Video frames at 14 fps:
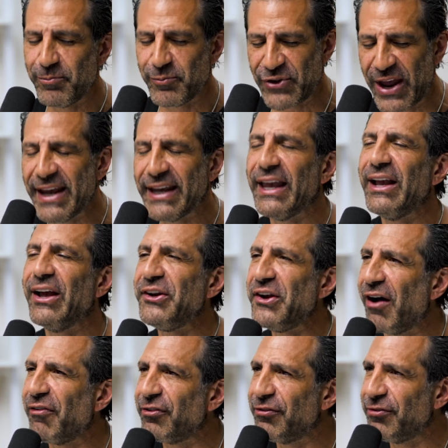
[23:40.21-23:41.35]
Taking
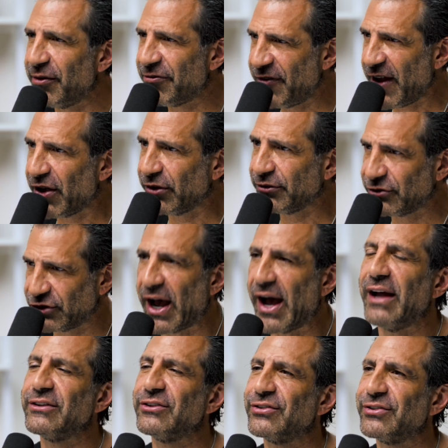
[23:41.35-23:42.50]
enough of the failed
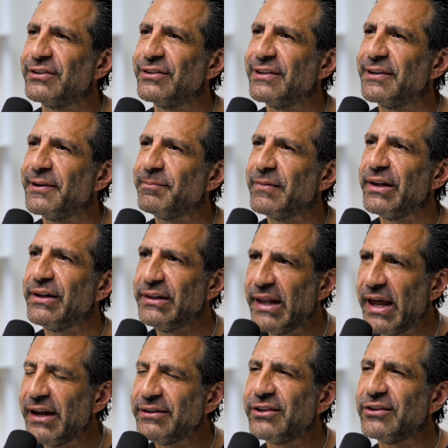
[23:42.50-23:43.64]
shots
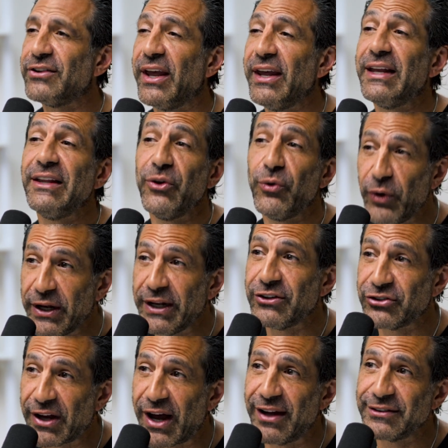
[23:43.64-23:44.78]
led to taking the winning
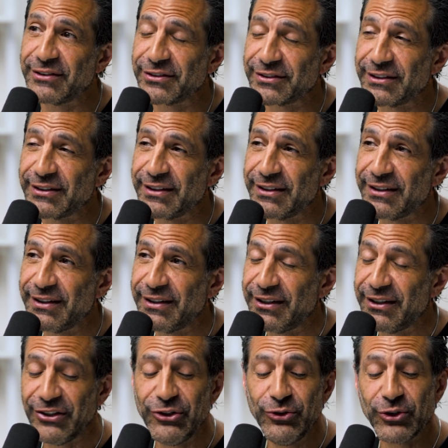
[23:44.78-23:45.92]
shots.
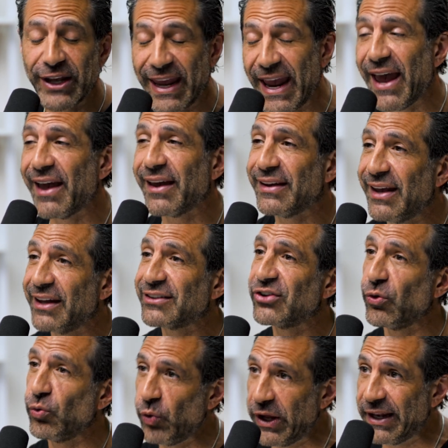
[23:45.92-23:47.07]
You can't get
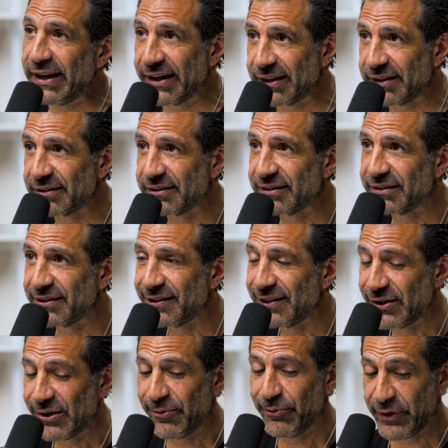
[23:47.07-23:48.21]
to winning
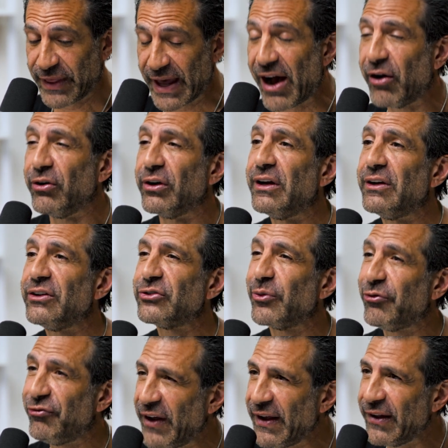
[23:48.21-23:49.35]
without some
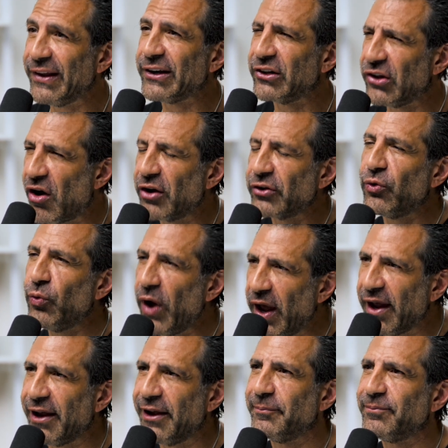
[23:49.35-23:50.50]
failing along the
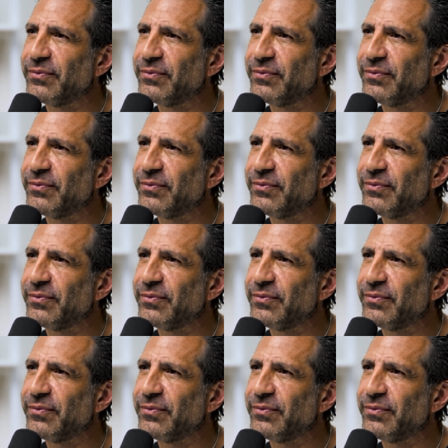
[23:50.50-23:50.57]
way.